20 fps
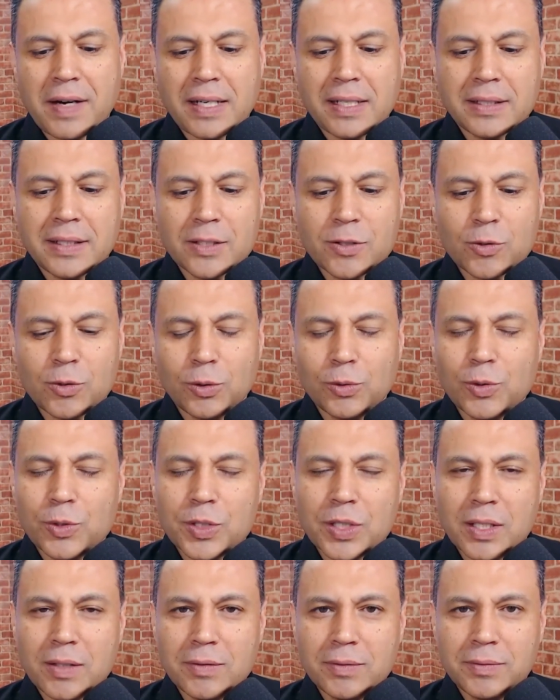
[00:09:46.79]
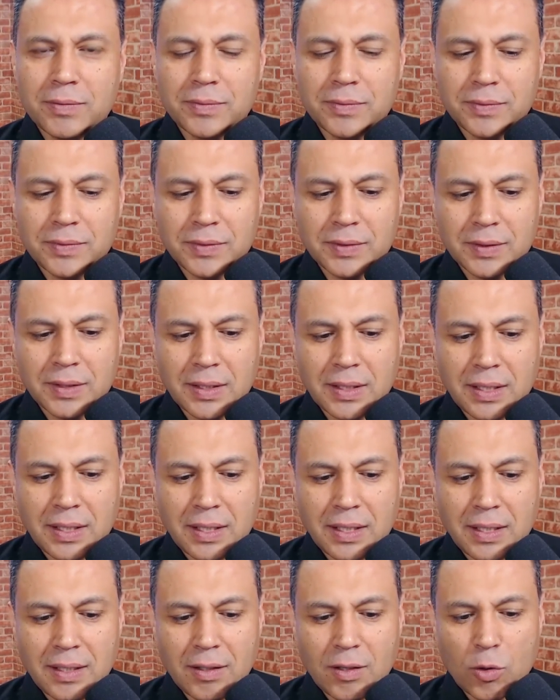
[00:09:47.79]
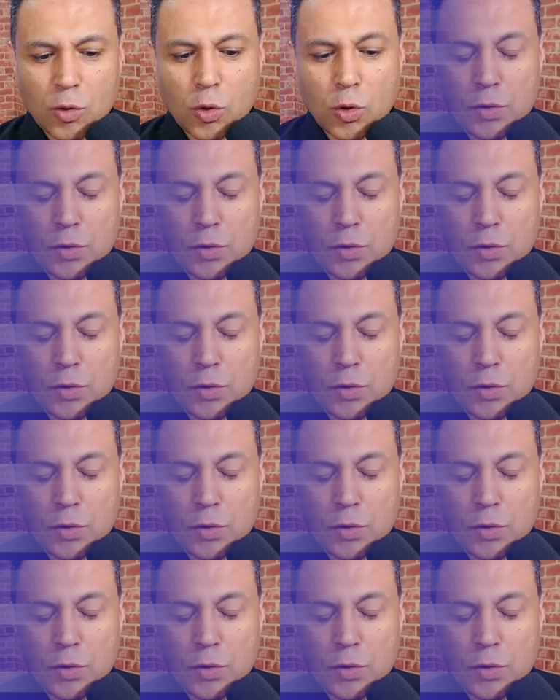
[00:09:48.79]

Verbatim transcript: But then he speaks of the solution.